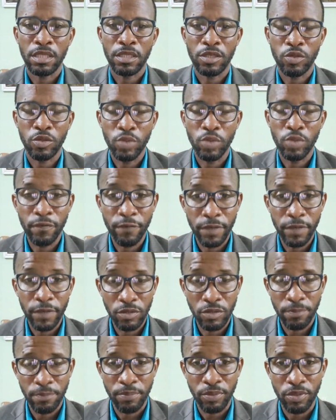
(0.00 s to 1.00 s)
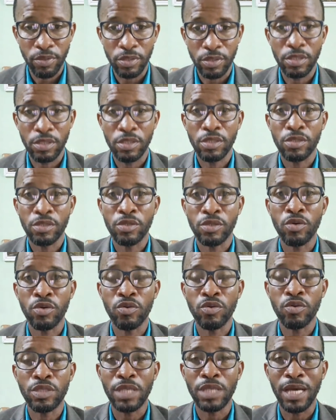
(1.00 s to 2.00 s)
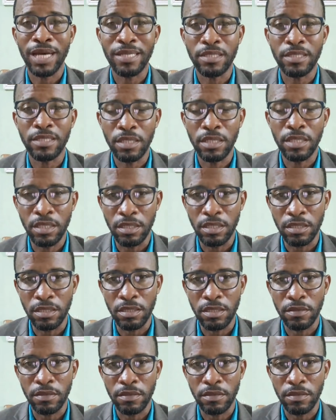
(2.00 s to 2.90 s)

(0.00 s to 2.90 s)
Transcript: Lowenfield's report goes as is.